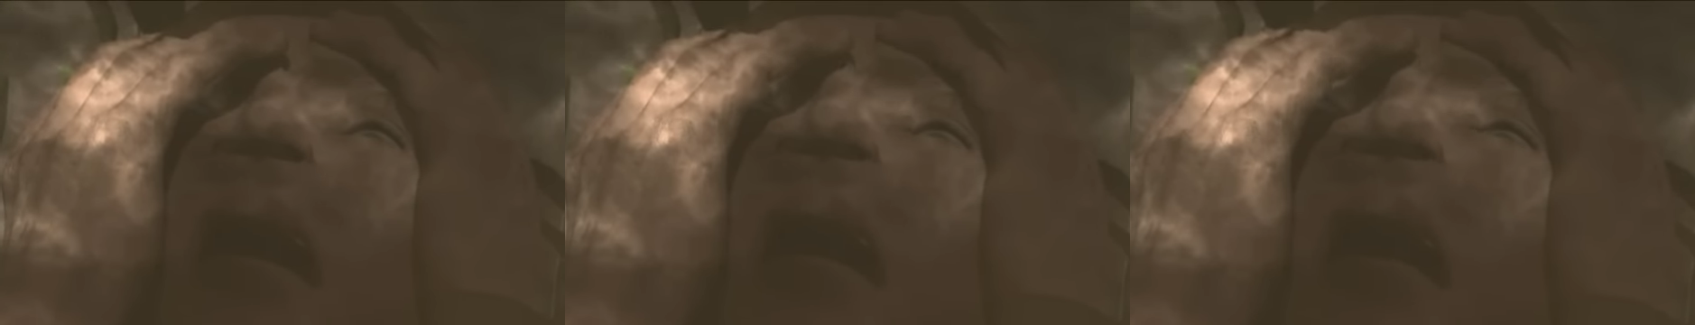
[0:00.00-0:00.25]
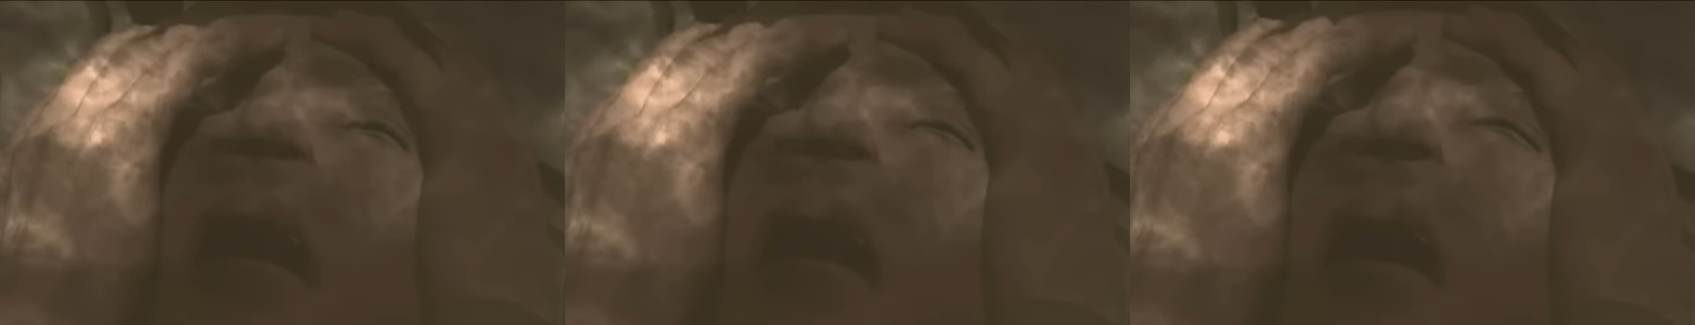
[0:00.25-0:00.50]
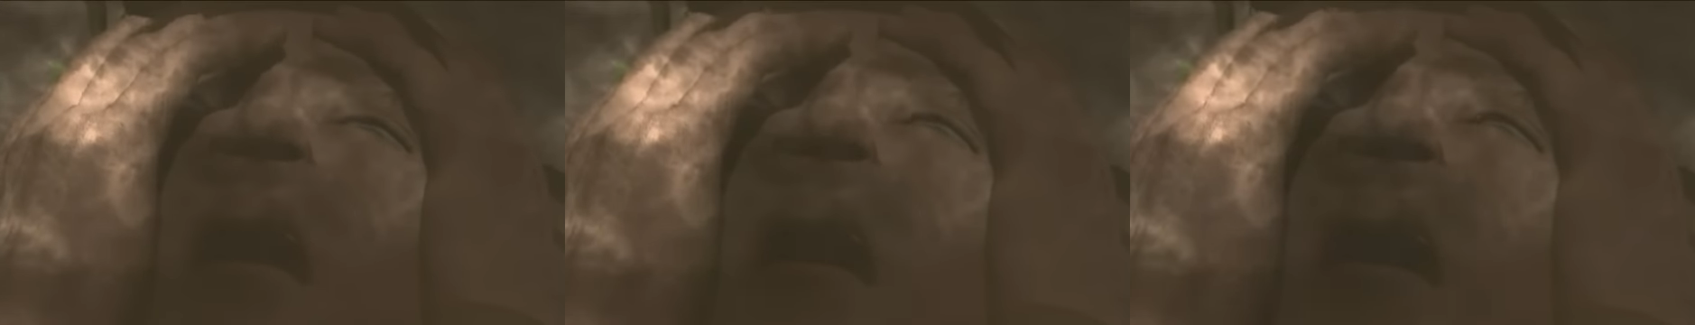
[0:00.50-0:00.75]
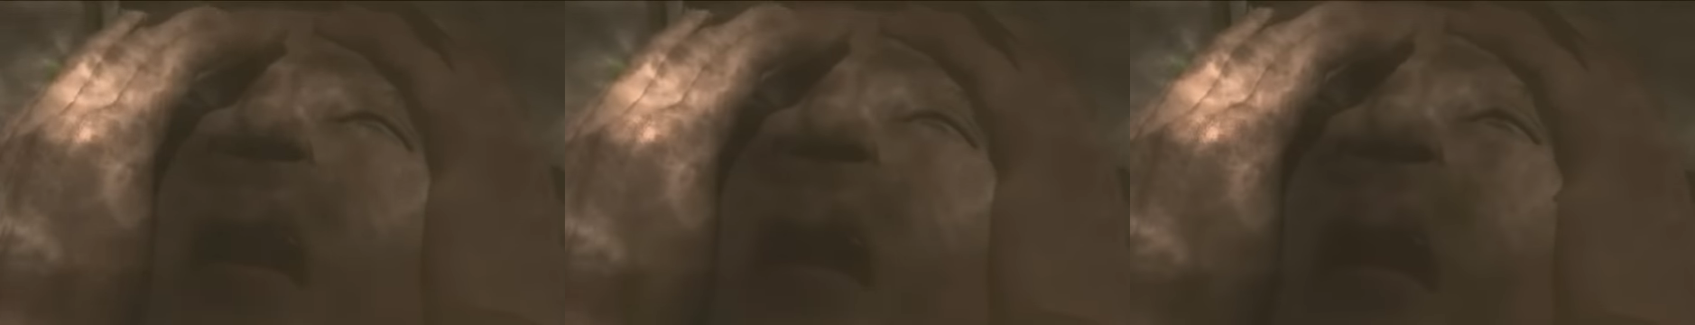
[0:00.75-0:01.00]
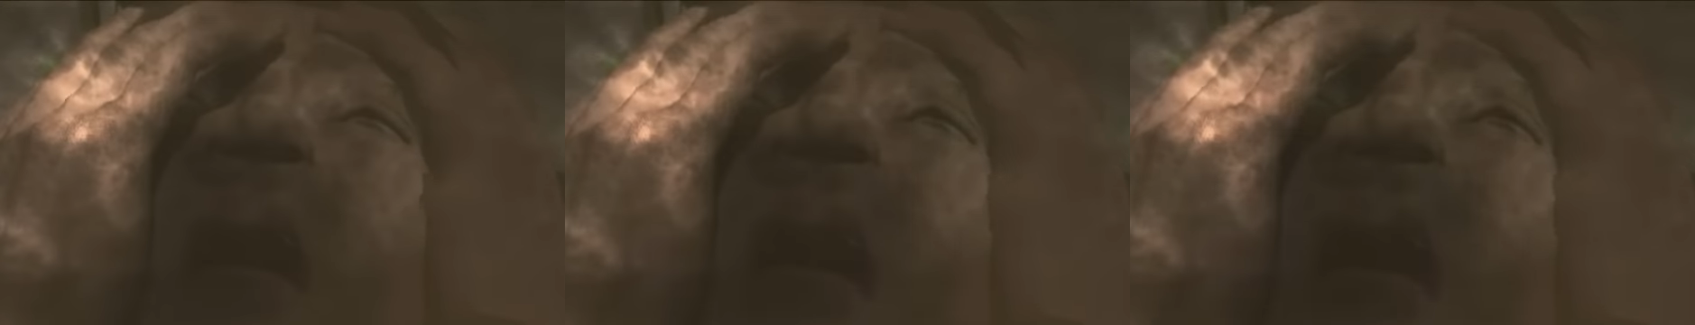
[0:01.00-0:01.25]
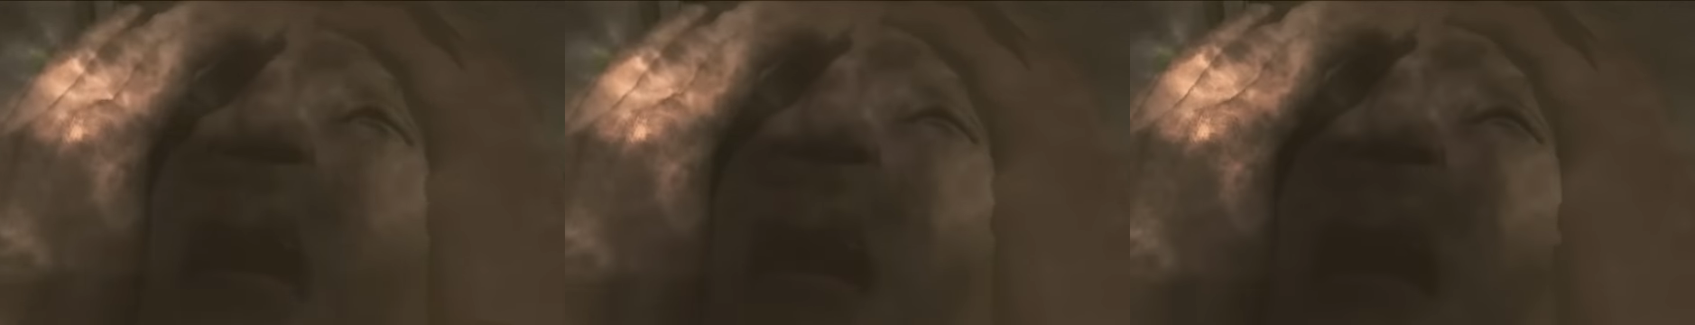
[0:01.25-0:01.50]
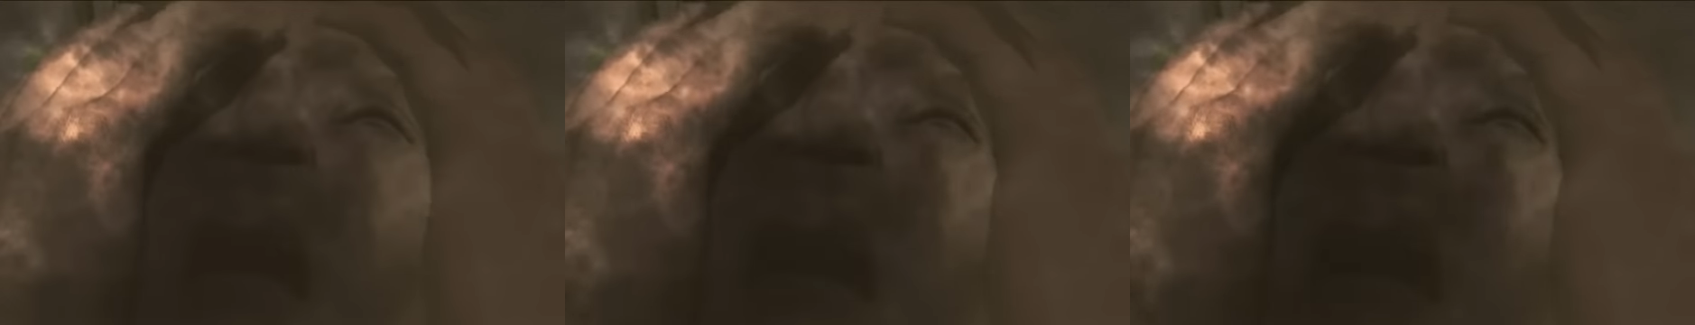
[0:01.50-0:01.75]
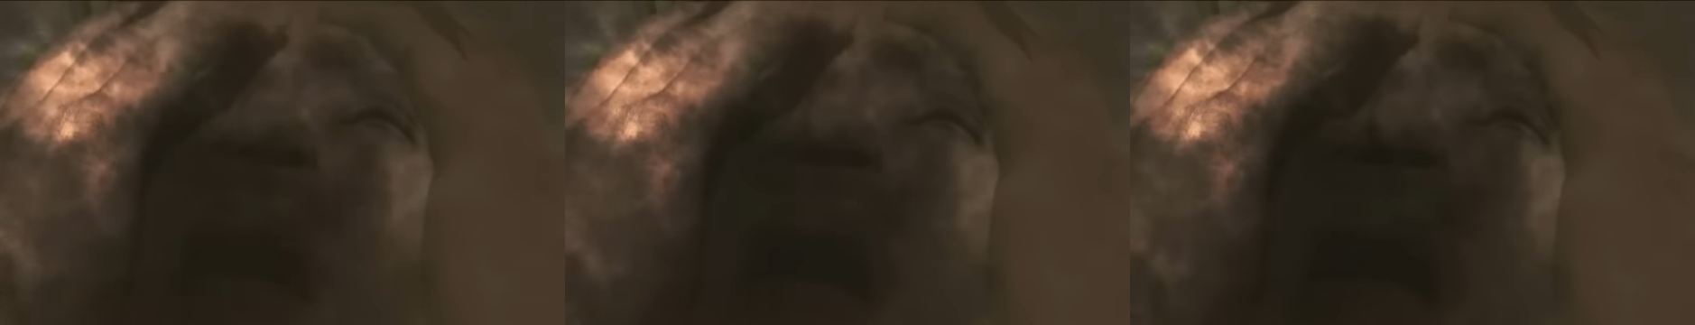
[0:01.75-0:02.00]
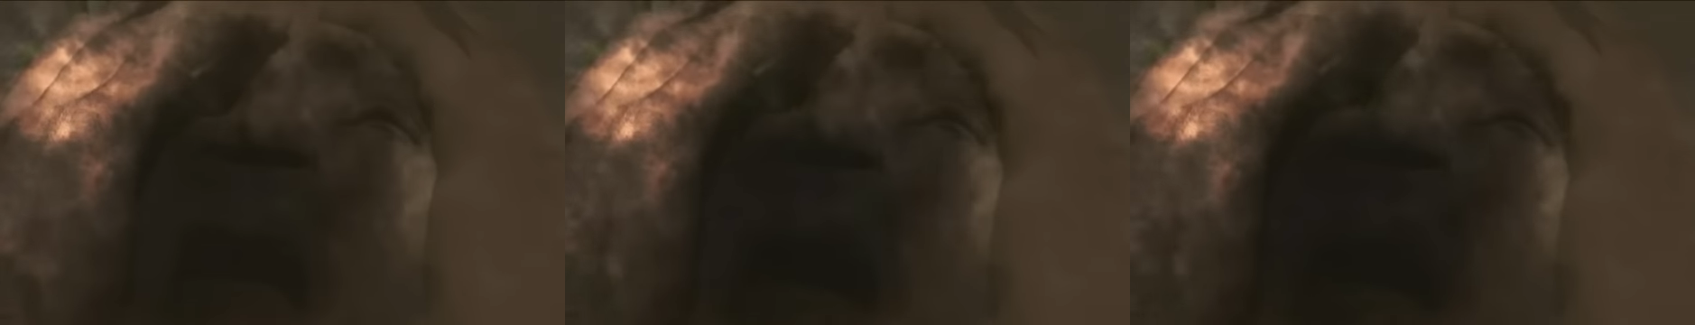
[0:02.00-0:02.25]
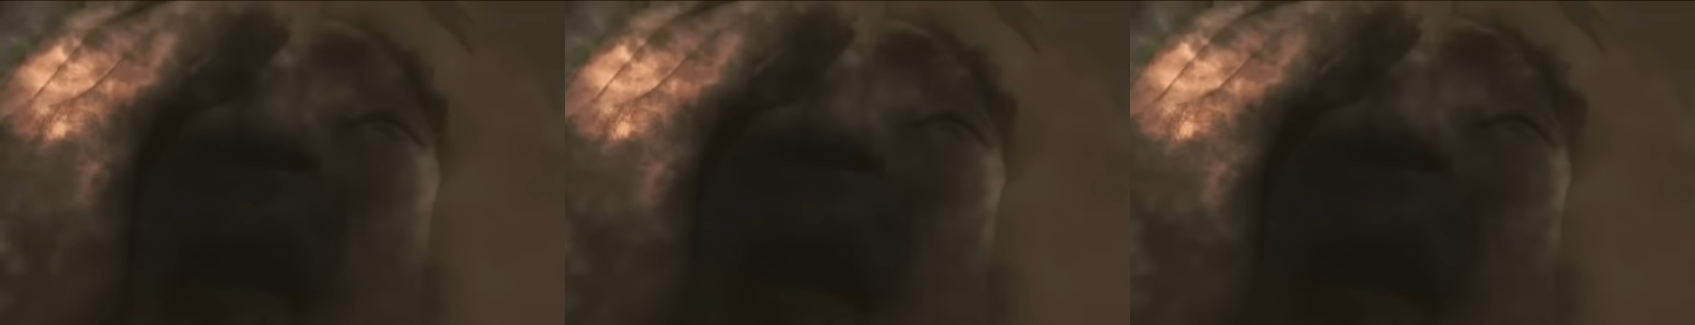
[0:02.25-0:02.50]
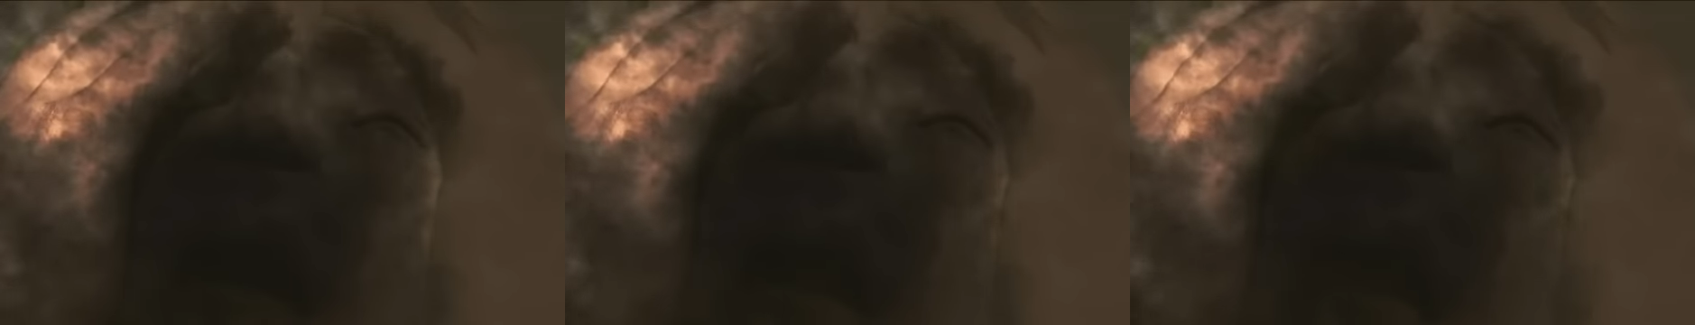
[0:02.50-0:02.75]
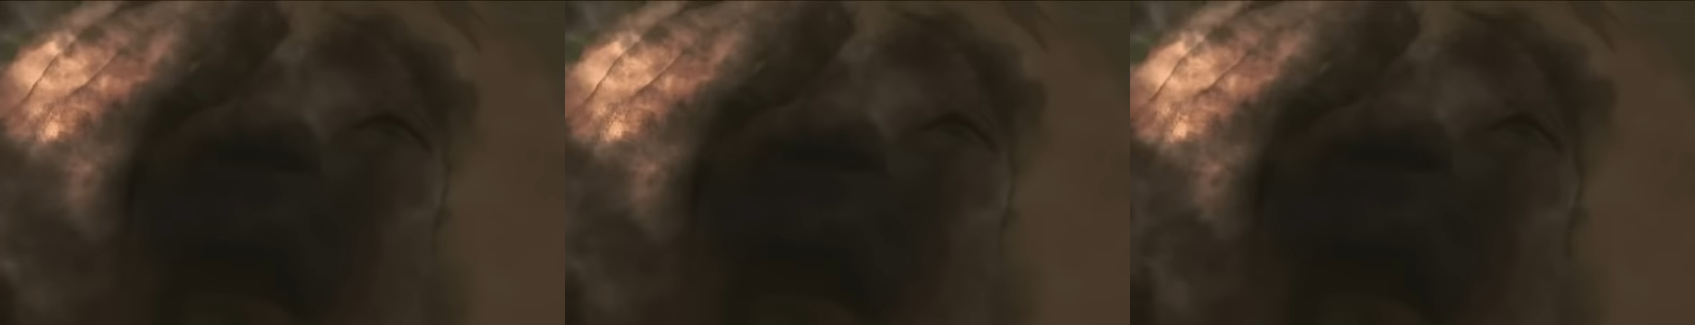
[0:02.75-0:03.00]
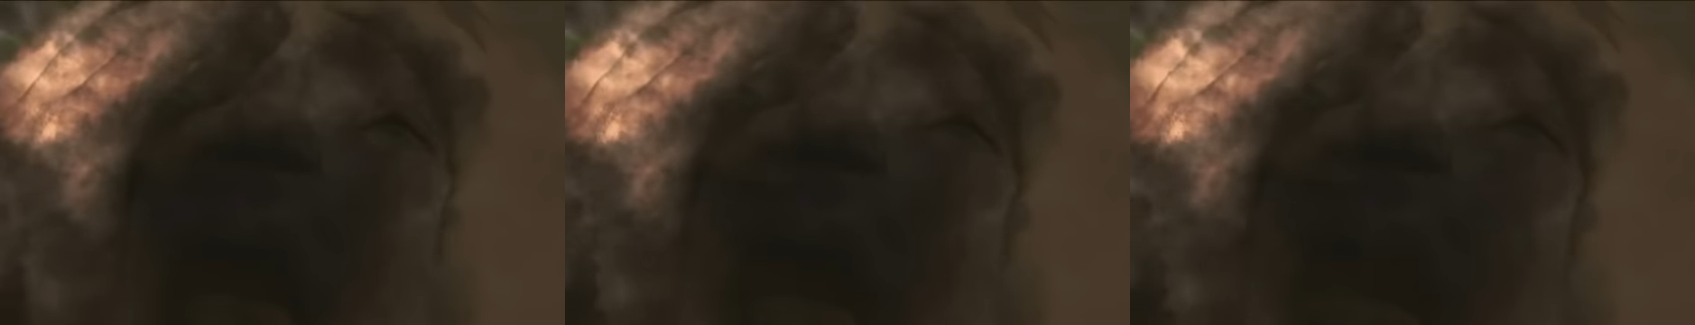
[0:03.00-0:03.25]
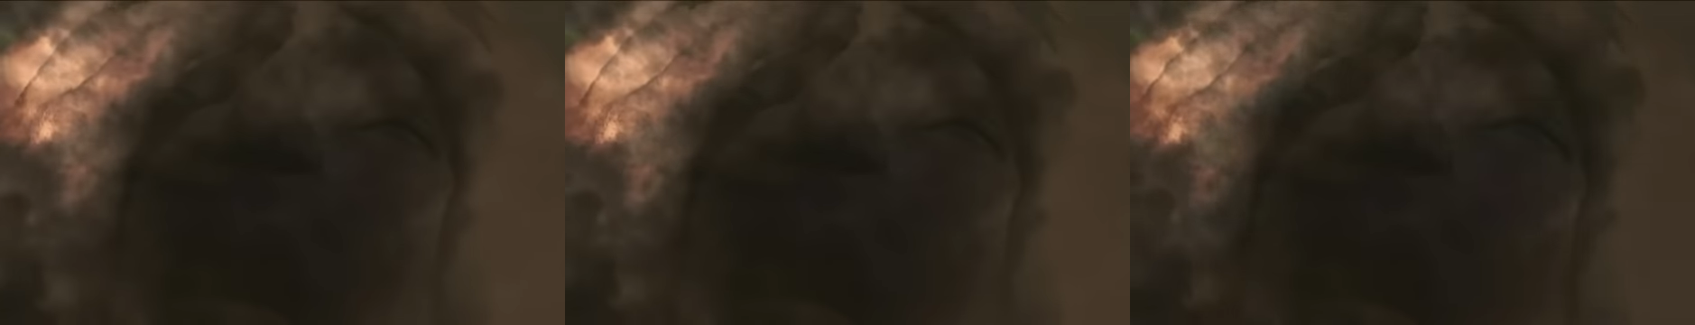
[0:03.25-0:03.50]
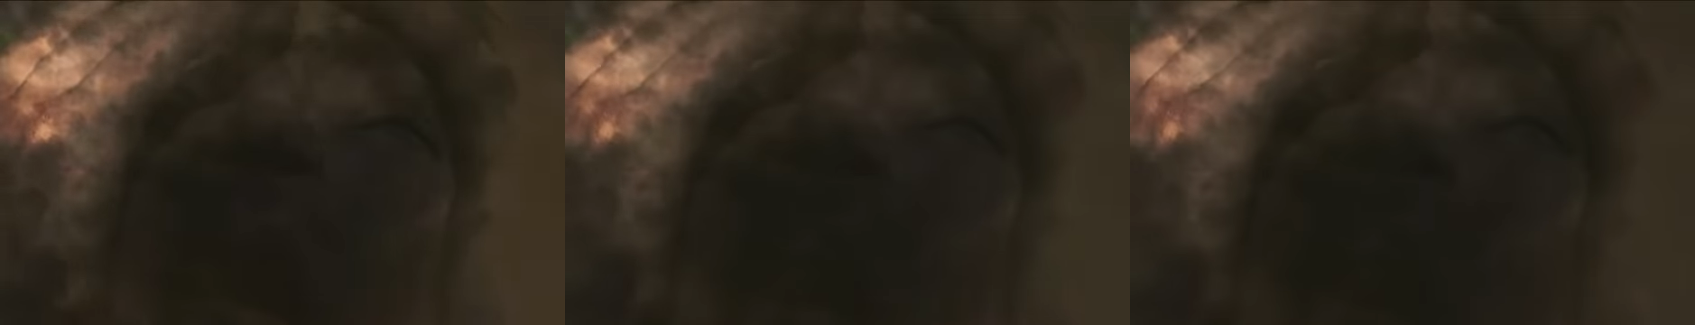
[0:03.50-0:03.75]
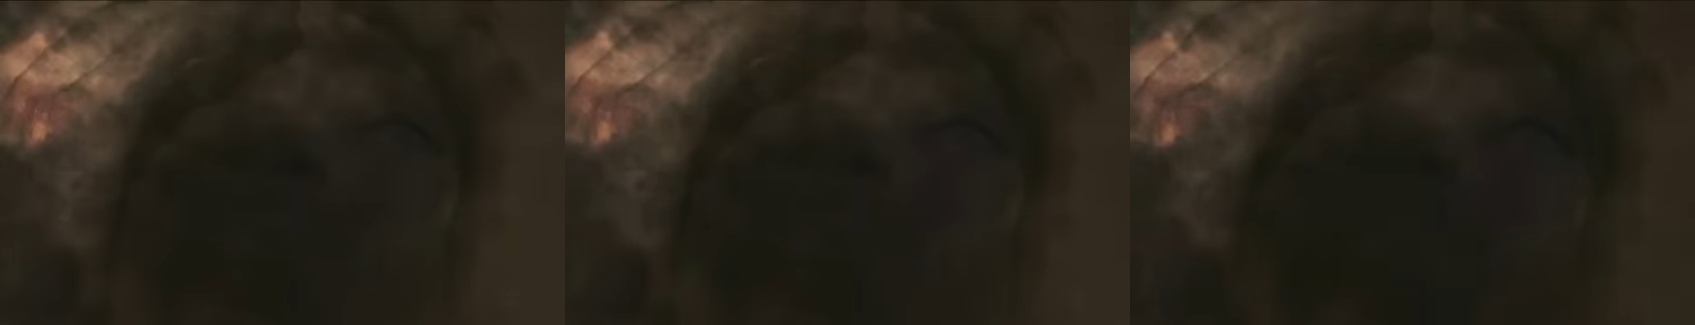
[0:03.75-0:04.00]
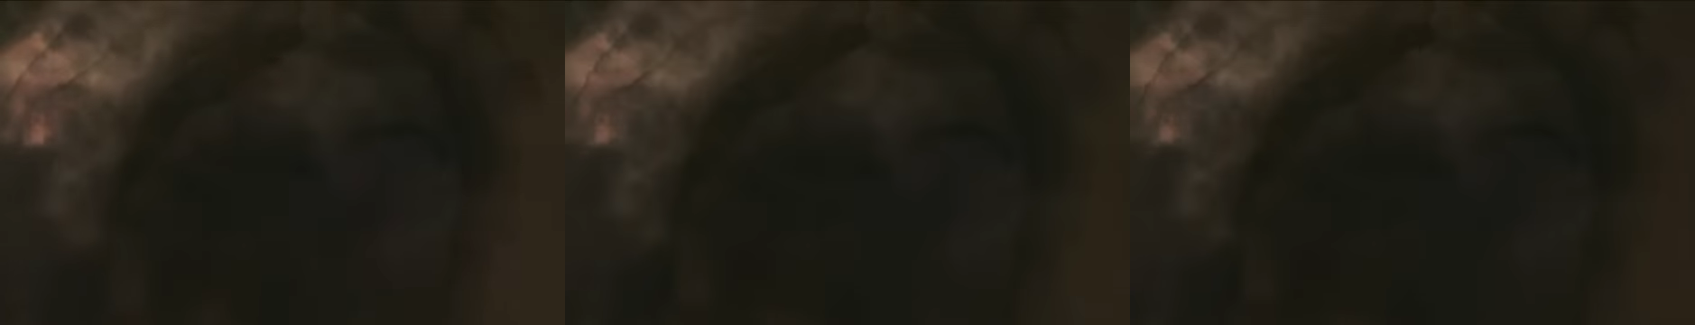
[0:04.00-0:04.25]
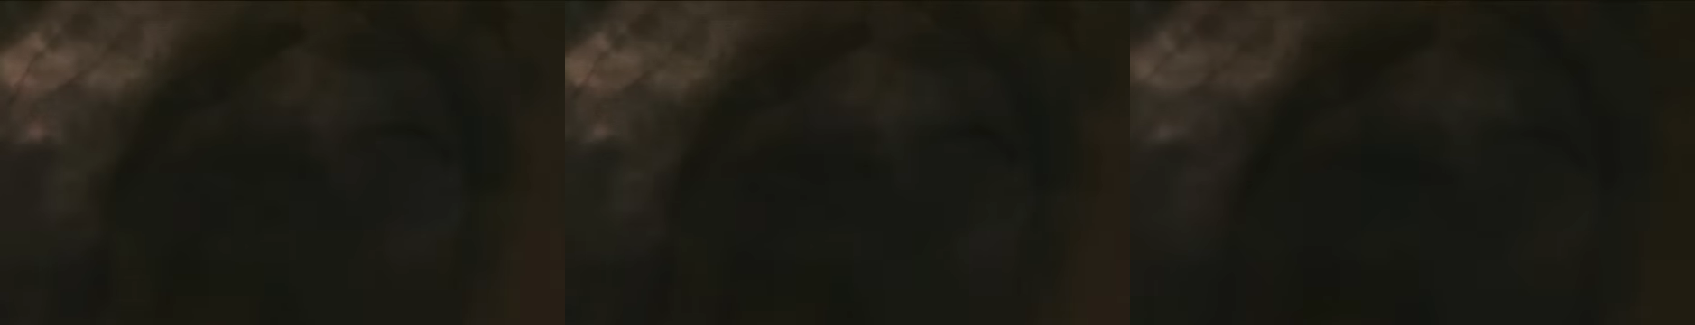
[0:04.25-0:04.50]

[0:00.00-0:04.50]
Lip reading: (no speaker visible)